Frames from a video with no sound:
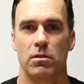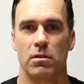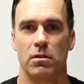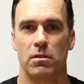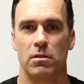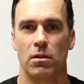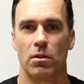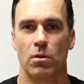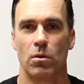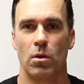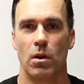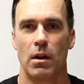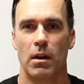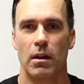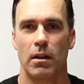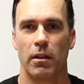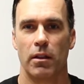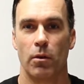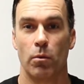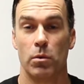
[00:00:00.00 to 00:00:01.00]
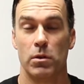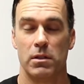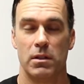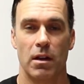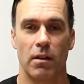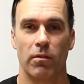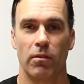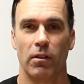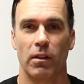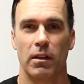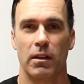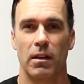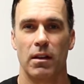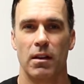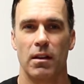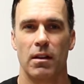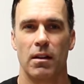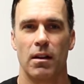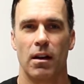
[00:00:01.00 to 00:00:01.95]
And so there was definitely